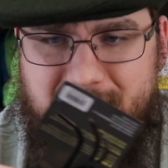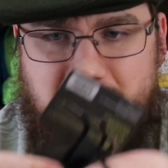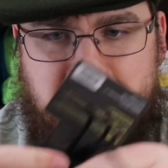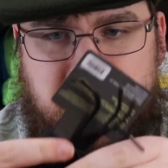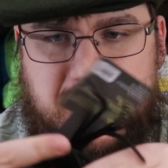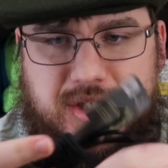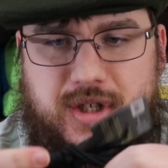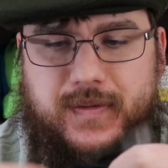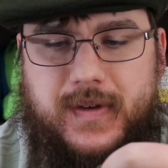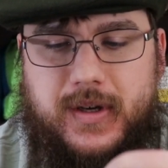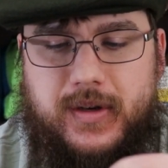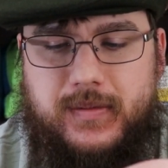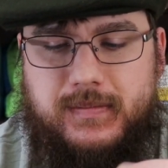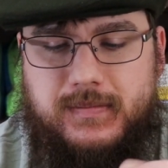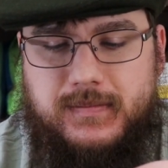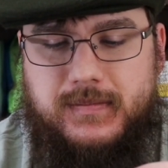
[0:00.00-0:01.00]
I'm not sure if
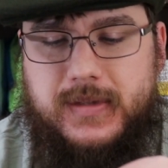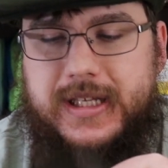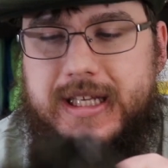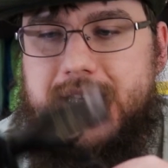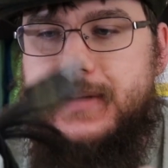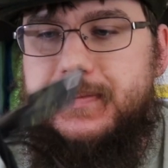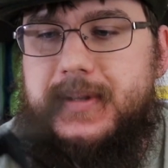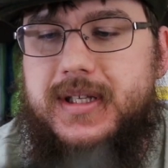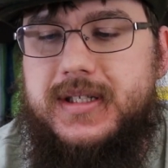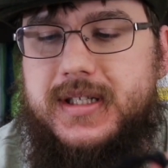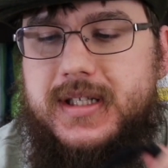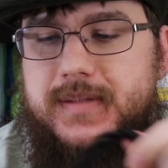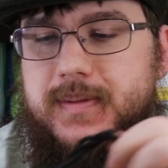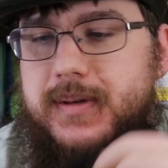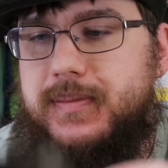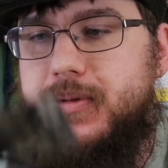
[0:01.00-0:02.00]
I'd keep these
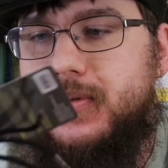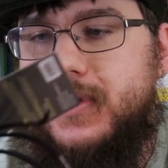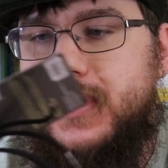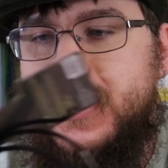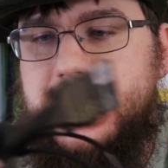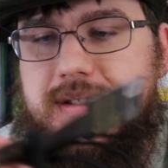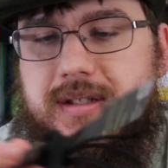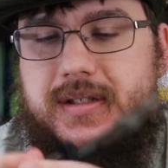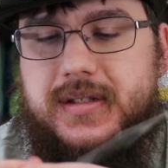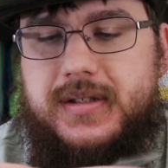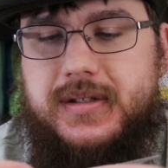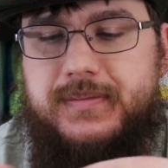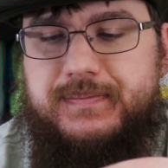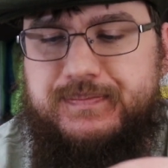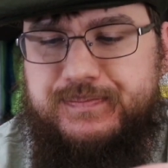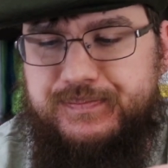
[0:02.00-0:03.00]
as my boot
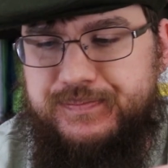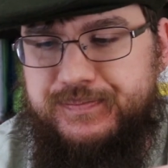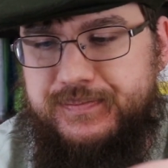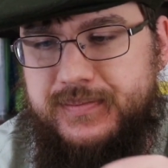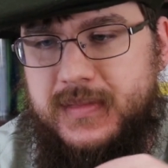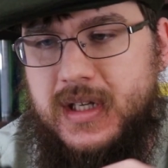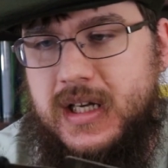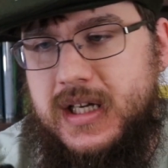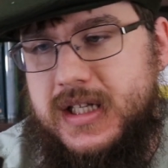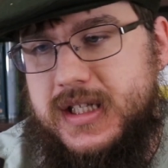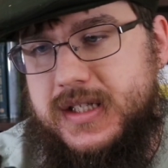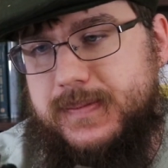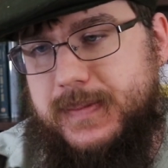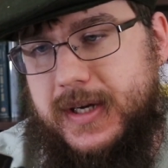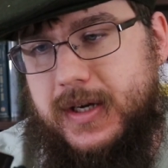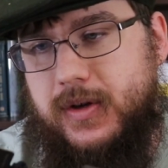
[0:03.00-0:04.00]
laces.
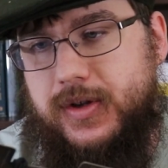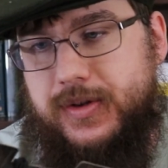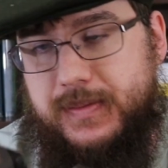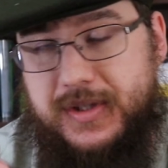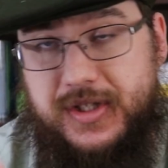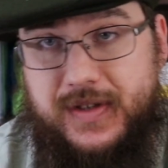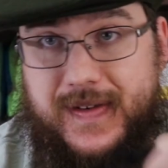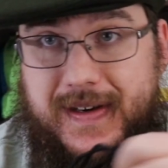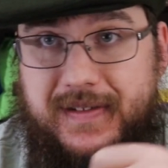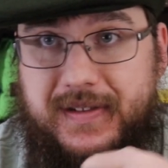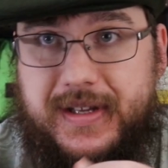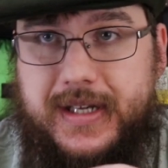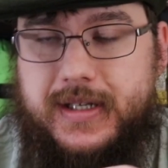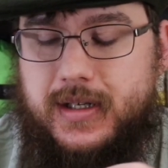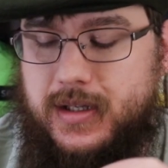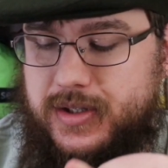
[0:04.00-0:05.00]
It's by Ultimate Survival
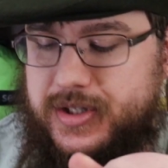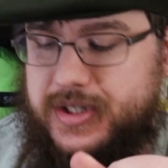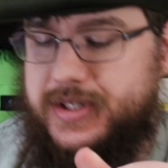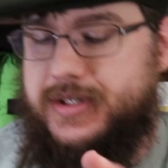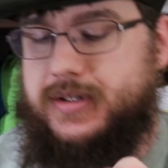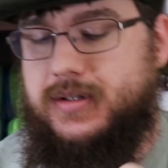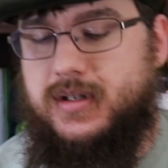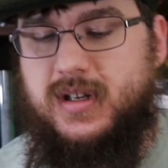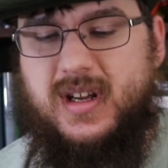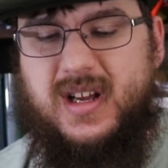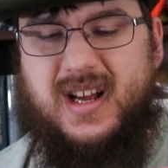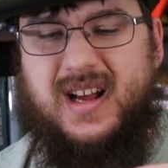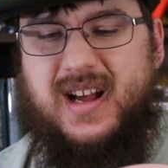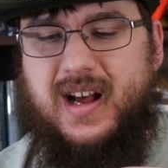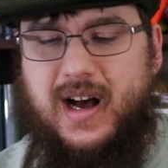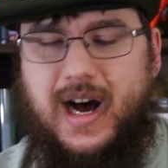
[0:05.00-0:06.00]
Technologies.
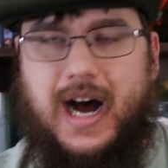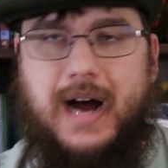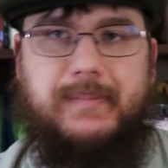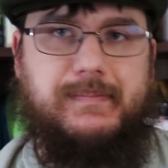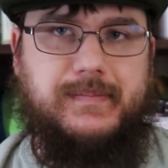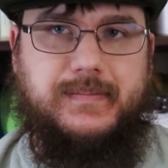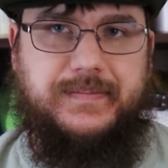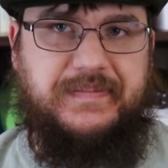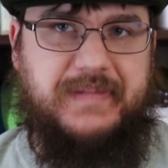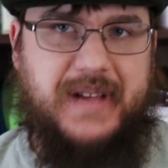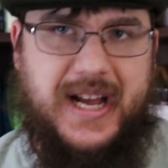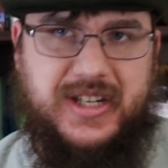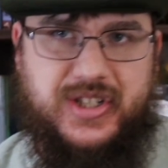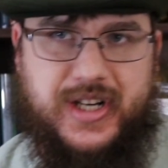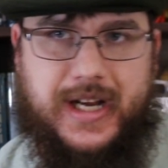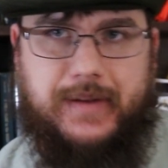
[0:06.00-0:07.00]
I'm
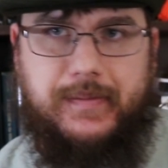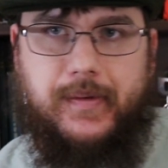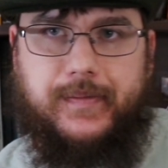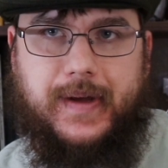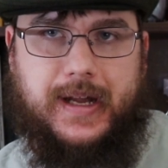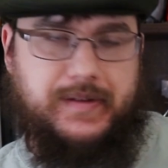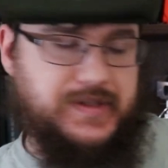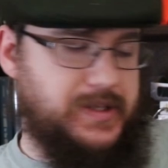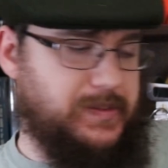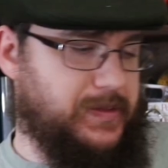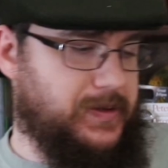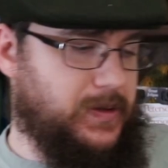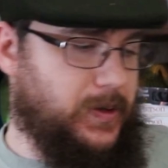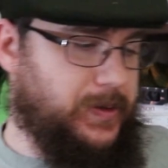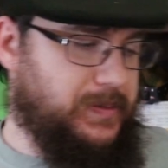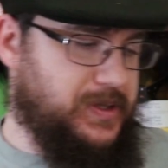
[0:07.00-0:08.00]
actually kind of a fan of some of
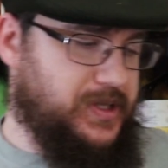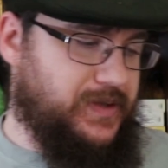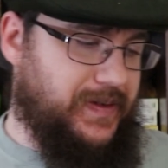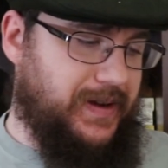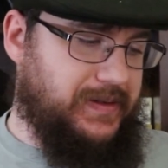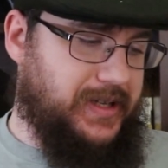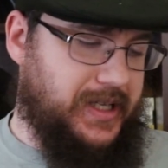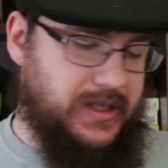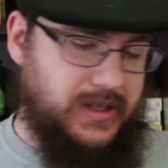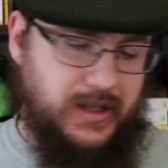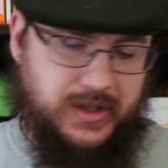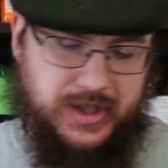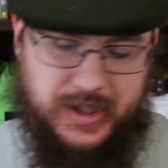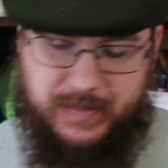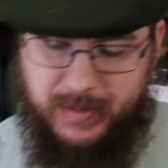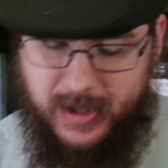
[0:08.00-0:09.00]
the Ultimate Survival
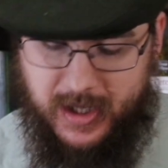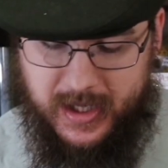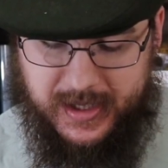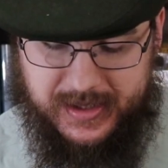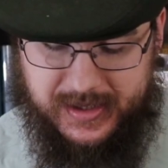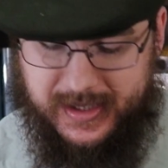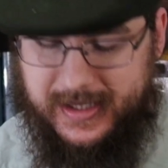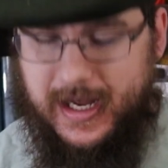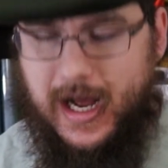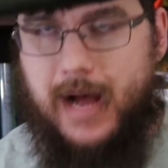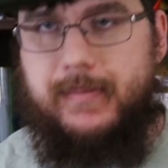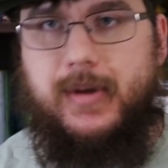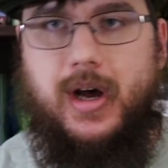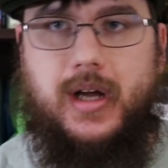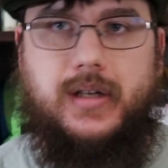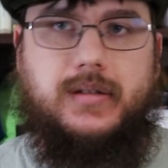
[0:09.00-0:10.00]
Technologies products. Like, I'm
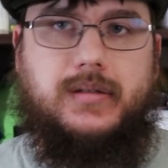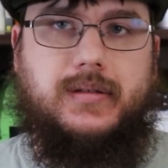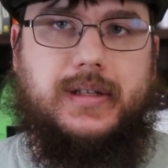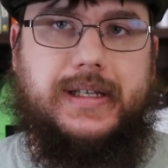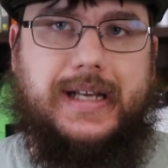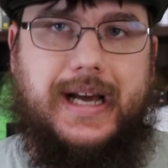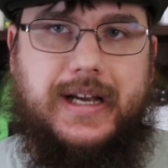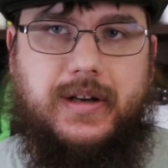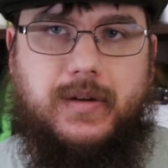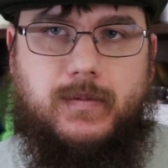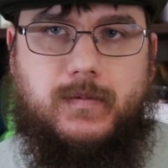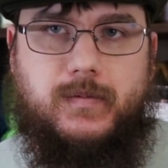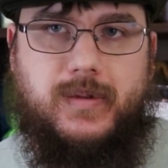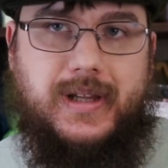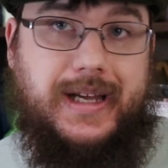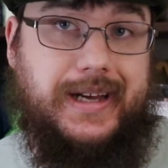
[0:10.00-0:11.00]
not, like, I
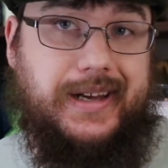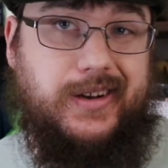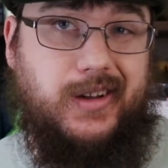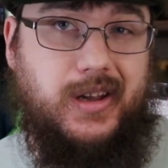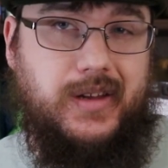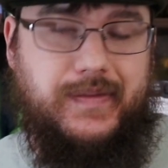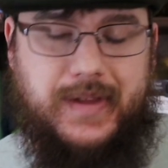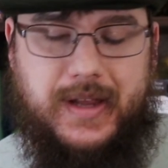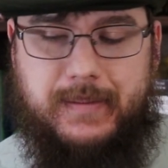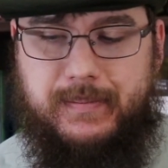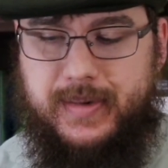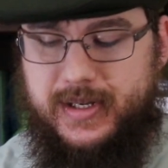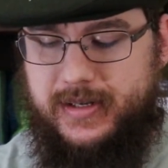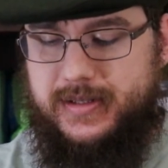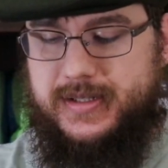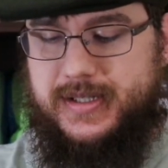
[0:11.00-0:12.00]
don't rely on all of them,
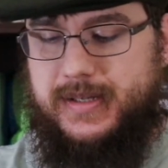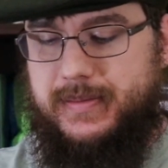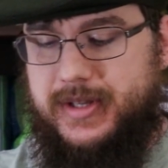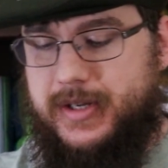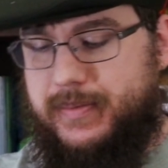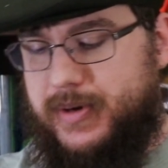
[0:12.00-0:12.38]
but some of their